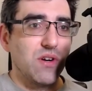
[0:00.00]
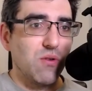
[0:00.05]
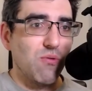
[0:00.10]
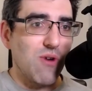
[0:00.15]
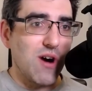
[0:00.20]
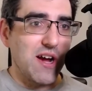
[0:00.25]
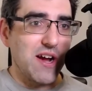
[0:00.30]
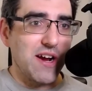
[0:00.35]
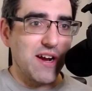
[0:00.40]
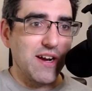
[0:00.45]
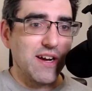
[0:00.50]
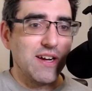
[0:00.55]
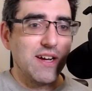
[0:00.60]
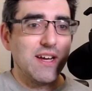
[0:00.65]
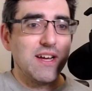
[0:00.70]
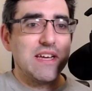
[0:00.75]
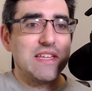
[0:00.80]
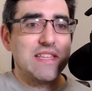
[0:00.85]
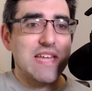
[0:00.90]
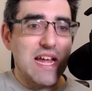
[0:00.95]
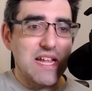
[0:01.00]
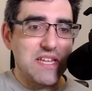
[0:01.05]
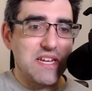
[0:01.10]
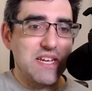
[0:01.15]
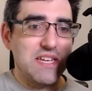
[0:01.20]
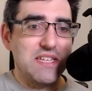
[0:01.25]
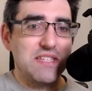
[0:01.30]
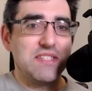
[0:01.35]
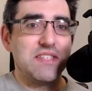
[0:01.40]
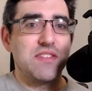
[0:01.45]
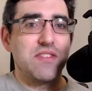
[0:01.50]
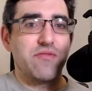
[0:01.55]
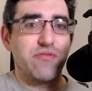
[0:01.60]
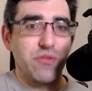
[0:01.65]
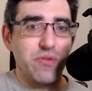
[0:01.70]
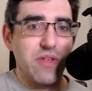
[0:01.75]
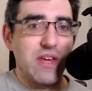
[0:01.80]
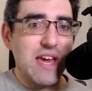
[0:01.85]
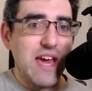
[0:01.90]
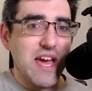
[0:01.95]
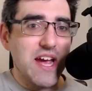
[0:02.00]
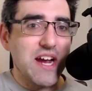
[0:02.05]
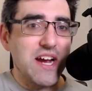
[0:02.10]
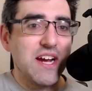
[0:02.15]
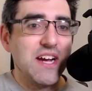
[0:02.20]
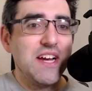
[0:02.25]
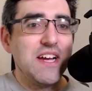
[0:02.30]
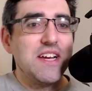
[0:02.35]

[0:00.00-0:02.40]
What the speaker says: wire than it is through the air.